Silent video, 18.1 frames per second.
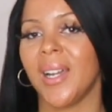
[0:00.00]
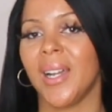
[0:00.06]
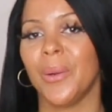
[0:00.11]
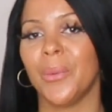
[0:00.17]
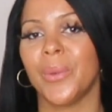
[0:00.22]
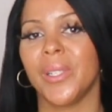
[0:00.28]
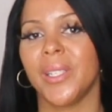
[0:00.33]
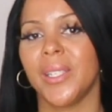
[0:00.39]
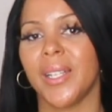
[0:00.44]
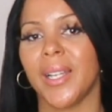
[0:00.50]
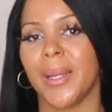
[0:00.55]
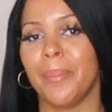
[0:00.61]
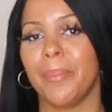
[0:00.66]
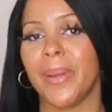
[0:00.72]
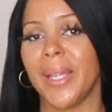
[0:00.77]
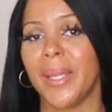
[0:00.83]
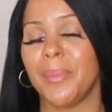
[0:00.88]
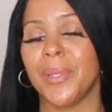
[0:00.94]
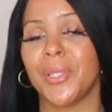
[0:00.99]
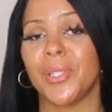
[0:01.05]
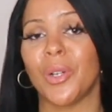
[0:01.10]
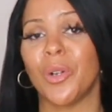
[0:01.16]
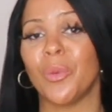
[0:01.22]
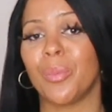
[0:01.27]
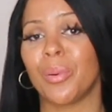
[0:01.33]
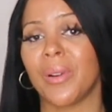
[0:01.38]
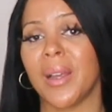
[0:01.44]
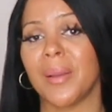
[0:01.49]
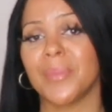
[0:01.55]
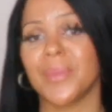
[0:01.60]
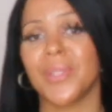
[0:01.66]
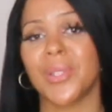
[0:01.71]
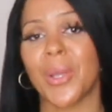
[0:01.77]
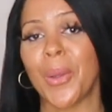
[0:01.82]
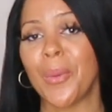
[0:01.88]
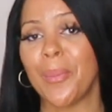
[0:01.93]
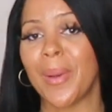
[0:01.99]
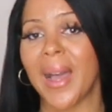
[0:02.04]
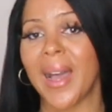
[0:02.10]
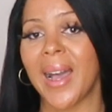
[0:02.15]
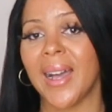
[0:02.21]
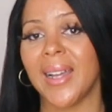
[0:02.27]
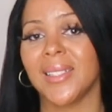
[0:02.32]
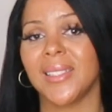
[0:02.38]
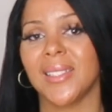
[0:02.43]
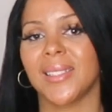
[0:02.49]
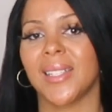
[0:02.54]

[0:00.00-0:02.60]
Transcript: I wanted a baby doll pram so bad